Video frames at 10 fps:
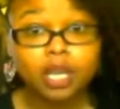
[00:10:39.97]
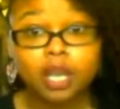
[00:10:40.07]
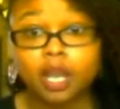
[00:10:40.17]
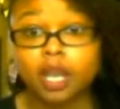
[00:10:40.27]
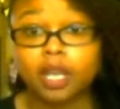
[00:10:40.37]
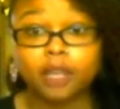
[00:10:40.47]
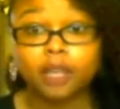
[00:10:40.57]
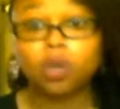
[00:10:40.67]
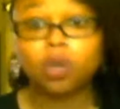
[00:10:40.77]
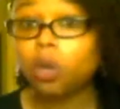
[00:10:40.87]
If your
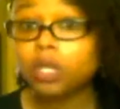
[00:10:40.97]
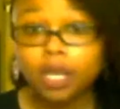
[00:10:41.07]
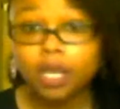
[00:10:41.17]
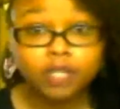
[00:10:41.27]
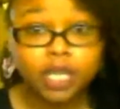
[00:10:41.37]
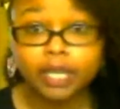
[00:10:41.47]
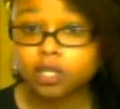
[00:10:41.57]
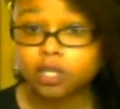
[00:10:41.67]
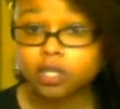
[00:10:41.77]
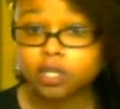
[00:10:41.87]
goals have changed,
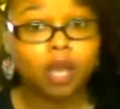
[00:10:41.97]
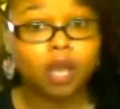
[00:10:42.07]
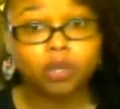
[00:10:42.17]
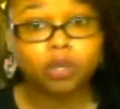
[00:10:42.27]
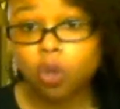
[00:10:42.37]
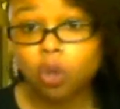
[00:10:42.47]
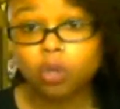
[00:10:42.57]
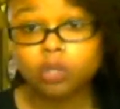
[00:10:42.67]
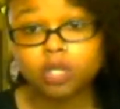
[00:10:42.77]
switch out your goals.